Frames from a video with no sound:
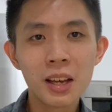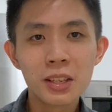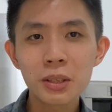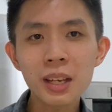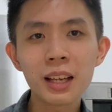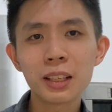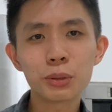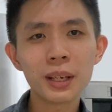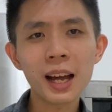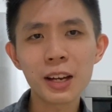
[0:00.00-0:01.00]
So yeah,
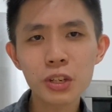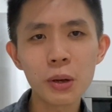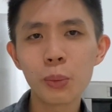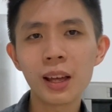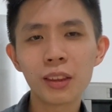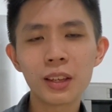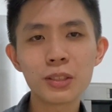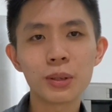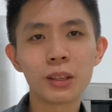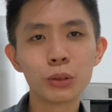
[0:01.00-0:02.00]
there's really 101
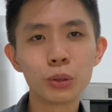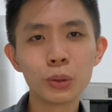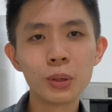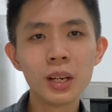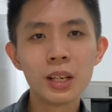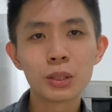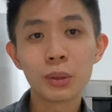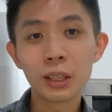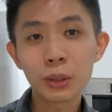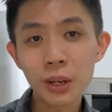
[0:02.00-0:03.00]
things you can do to
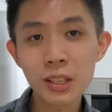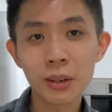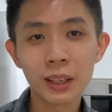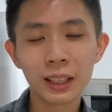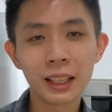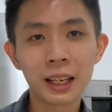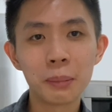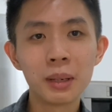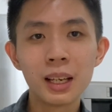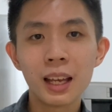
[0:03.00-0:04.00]
increase your
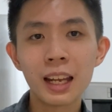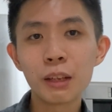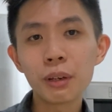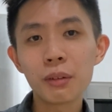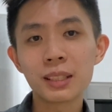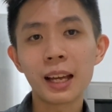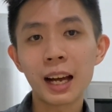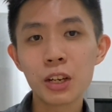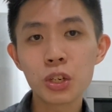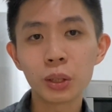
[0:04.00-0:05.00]
income. And even if it's like
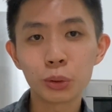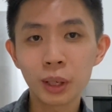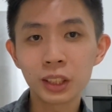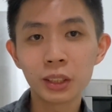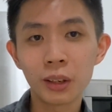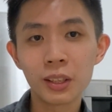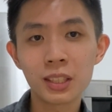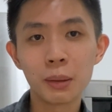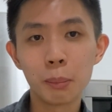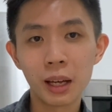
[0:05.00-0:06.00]
$100 or
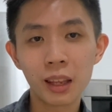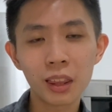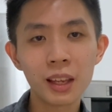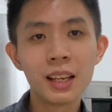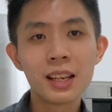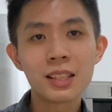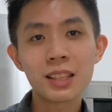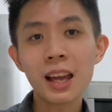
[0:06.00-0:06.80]
$200 a month, see